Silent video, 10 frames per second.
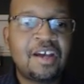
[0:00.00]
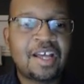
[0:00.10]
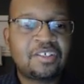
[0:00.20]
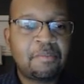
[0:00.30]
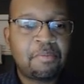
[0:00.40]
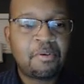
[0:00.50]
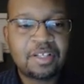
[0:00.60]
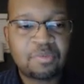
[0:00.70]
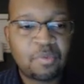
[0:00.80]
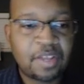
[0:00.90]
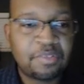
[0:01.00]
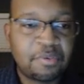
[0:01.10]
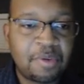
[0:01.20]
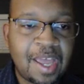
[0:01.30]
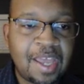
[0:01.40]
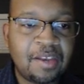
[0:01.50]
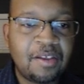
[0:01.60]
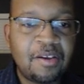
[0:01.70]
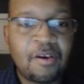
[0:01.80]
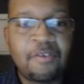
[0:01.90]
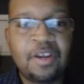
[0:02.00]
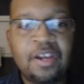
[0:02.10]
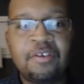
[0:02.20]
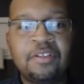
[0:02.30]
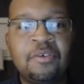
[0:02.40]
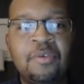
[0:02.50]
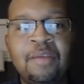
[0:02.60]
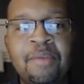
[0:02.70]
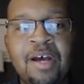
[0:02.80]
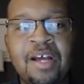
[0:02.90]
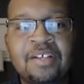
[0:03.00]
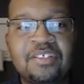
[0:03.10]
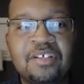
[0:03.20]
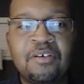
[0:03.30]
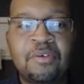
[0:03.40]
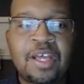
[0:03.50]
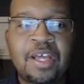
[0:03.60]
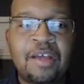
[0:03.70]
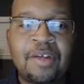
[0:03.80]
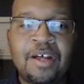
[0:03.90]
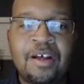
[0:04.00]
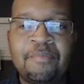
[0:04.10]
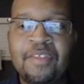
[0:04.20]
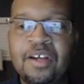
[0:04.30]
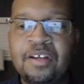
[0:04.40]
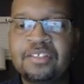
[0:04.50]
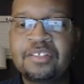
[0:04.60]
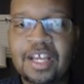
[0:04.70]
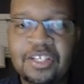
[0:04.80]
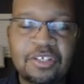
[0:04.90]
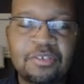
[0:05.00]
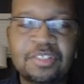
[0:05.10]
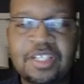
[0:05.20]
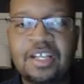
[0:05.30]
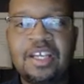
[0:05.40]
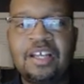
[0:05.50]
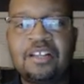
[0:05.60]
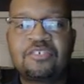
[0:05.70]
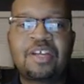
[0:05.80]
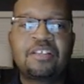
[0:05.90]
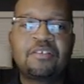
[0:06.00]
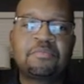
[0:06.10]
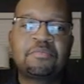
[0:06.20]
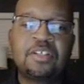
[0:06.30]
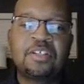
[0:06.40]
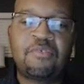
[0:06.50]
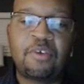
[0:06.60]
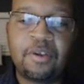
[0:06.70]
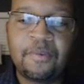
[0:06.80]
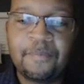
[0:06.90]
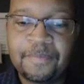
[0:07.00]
actually points 1 through 8 over here in the green box. Okay, the slideshow is going to illustrate those points for you.